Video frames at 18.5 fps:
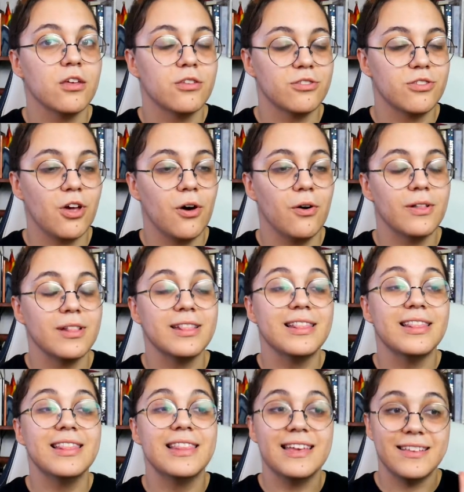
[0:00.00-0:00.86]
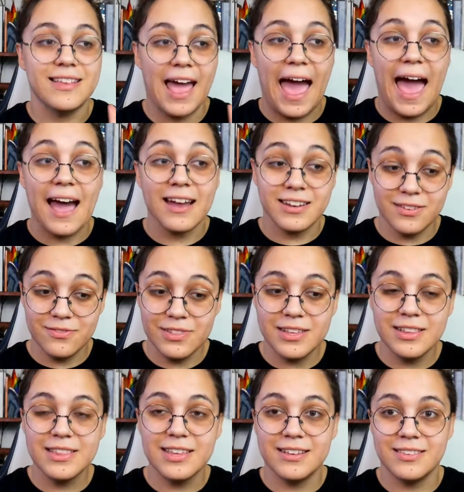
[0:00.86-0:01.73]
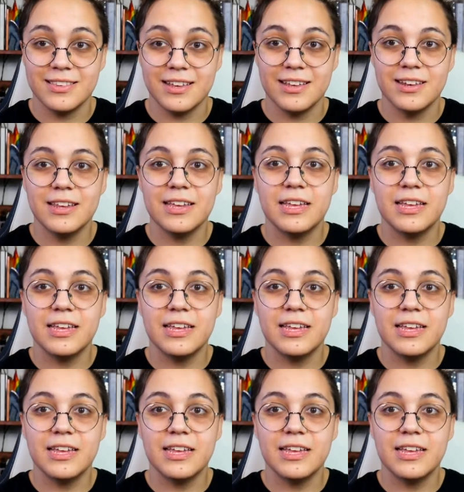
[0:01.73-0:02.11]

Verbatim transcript: So li actively listen,